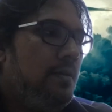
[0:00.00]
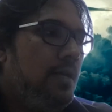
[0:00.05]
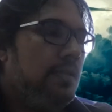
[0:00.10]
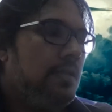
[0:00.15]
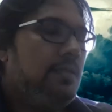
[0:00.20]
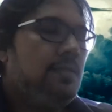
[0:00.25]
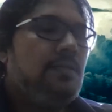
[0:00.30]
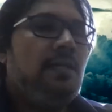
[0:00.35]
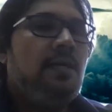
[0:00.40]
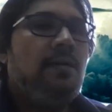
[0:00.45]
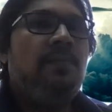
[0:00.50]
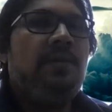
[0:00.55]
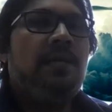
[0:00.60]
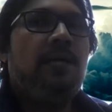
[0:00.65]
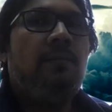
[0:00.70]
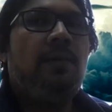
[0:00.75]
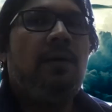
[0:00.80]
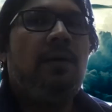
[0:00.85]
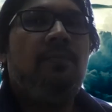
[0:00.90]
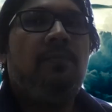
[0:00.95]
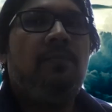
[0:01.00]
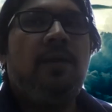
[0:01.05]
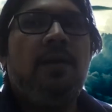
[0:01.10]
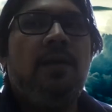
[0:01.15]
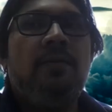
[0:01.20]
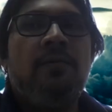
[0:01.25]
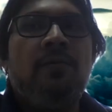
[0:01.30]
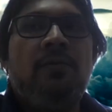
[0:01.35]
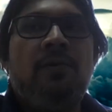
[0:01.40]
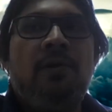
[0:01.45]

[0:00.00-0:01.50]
At the same time, I'm trying to